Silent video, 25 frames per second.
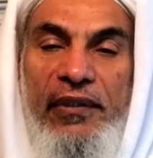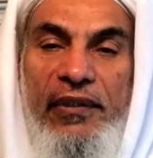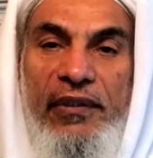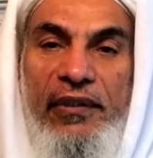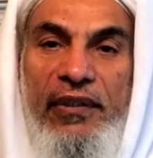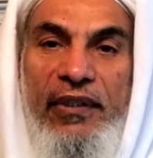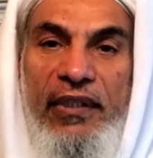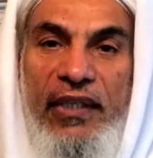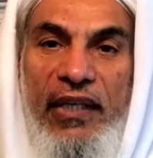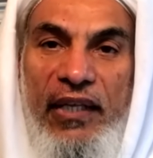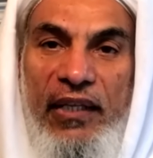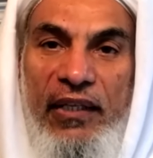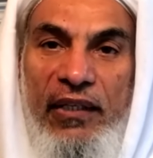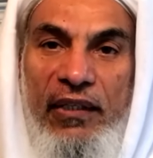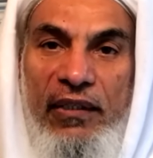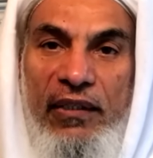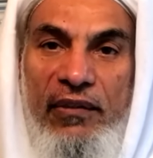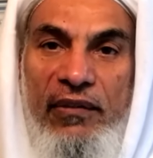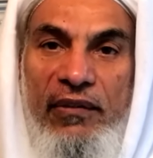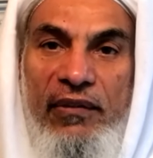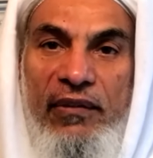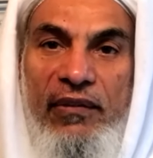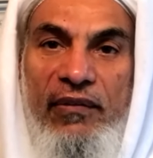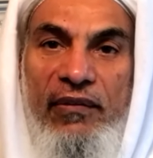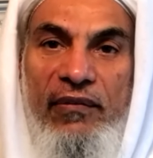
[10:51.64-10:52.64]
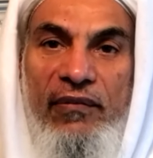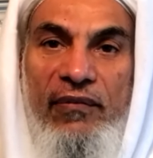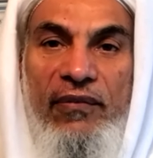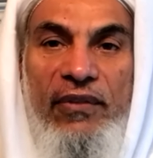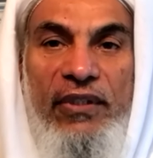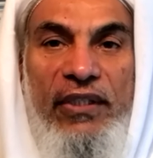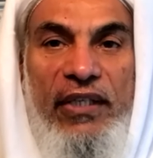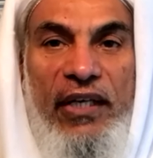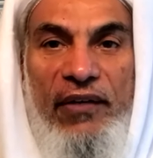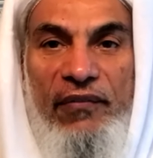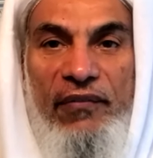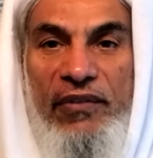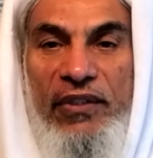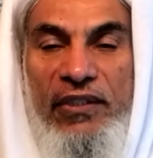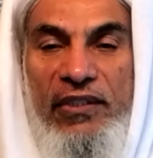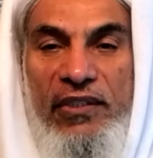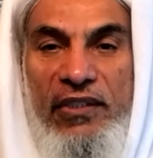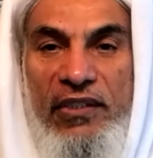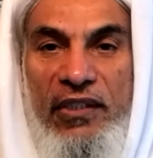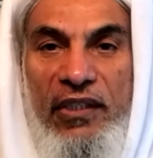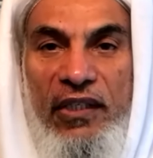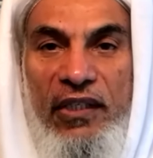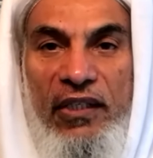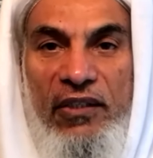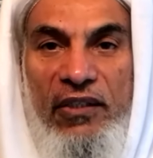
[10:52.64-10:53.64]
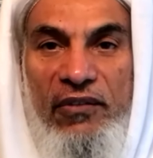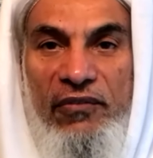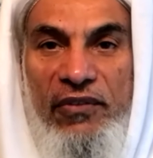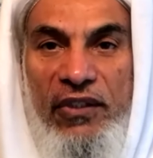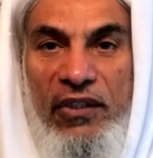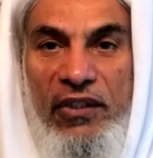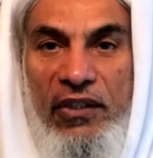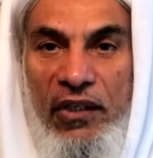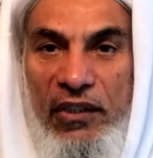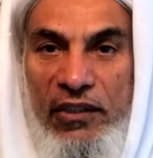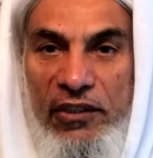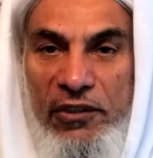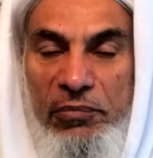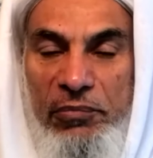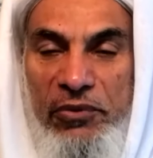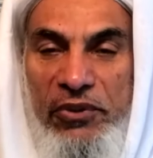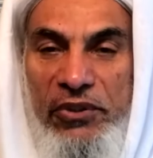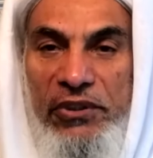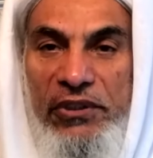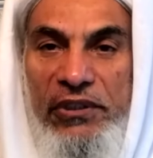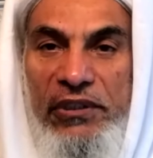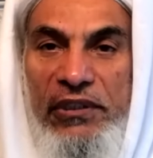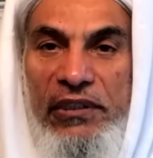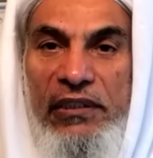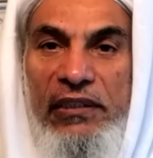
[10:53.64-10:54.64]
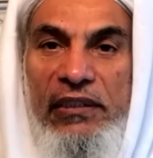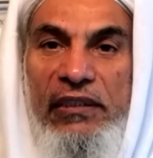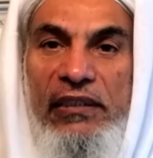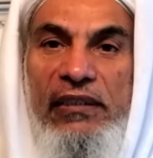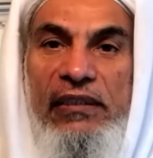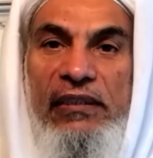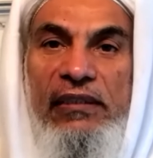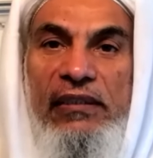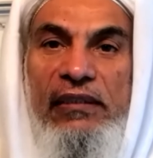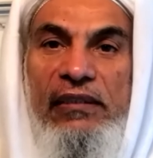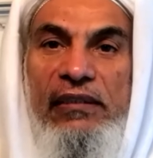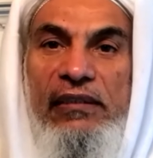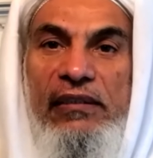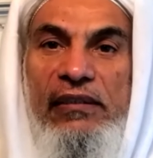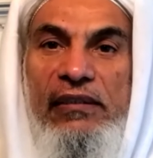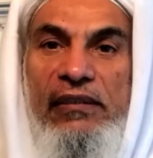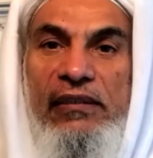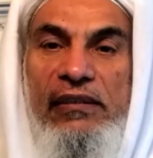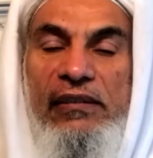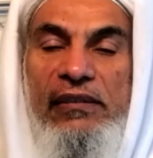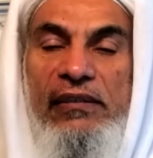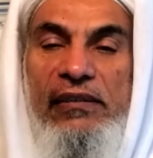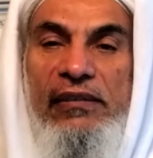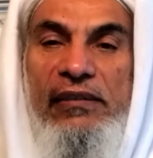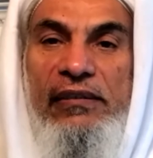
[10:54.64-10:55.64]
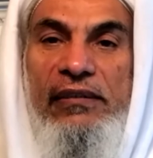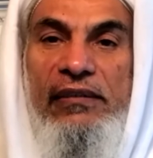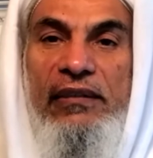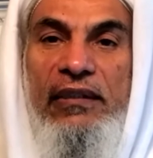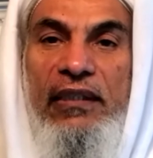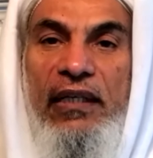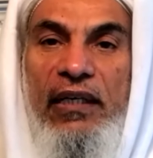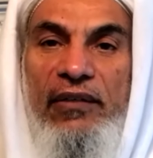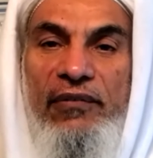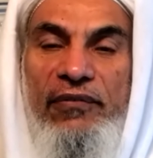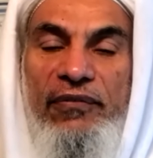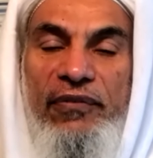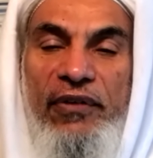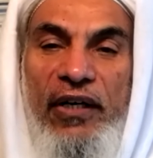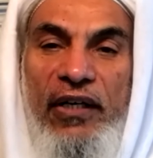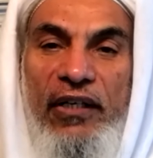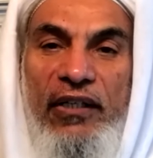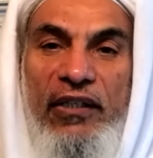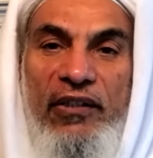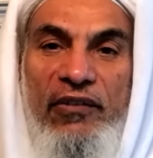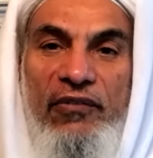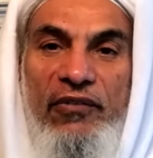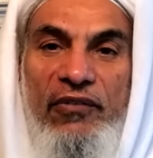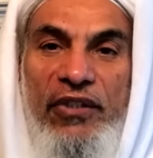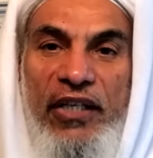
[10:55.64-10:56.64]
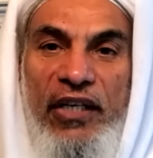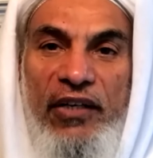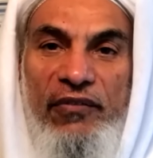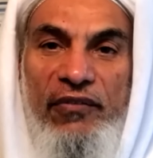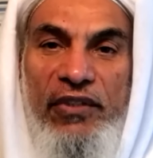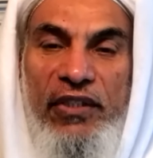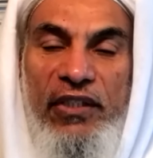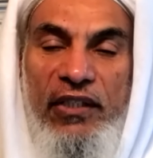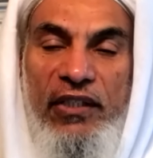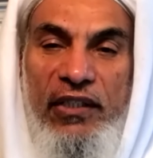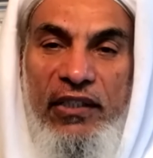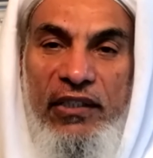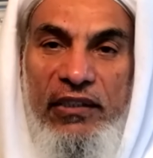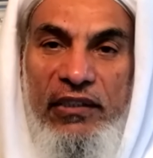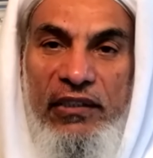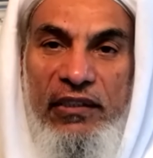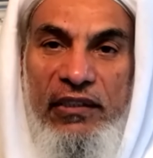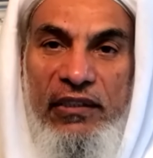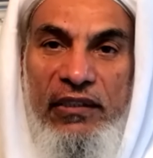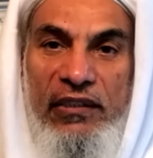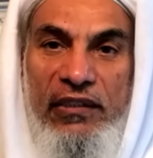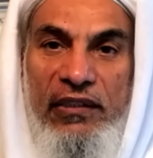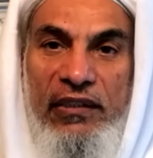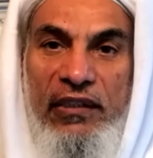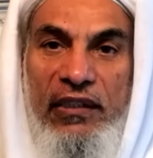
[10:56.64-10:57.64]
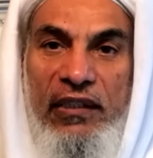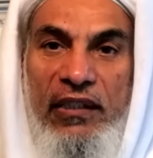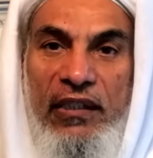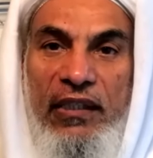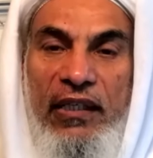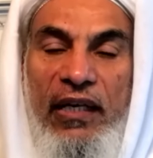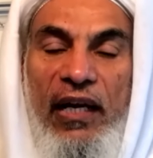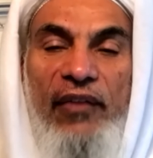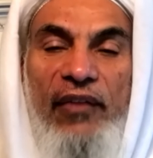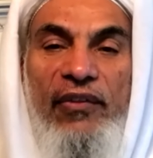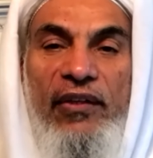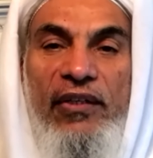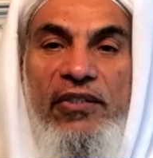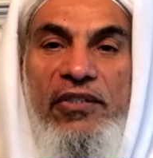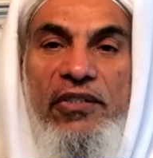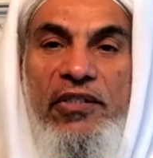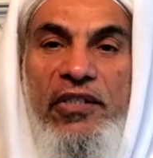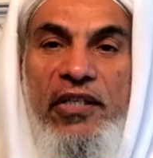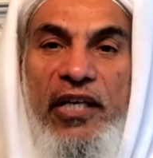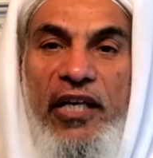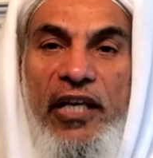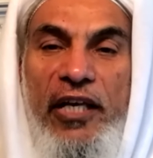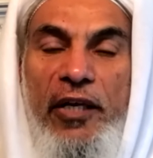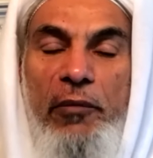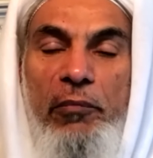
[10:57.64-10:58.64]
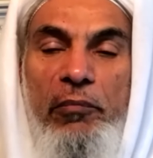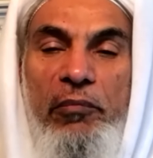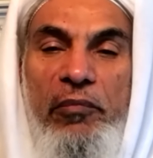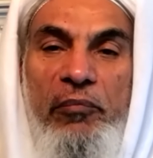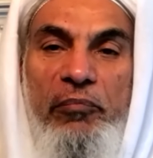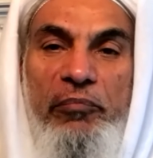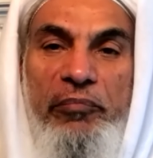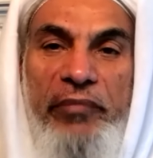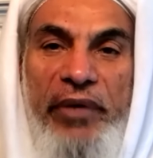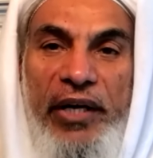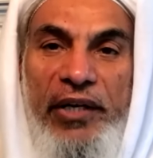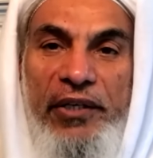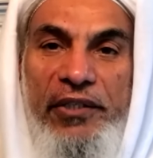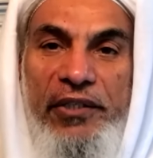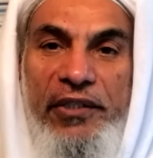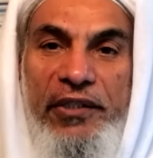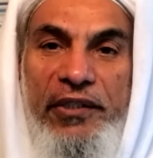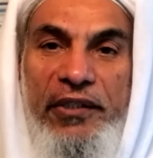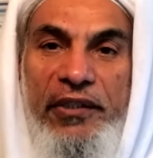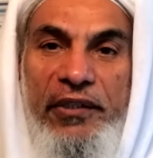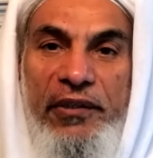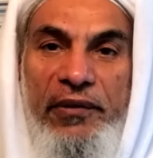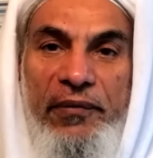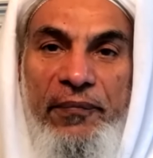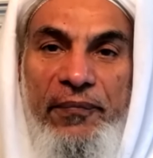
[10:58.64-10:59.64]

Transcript: Then we have the start of the cosmos, and finally we have the Earth, and the same matter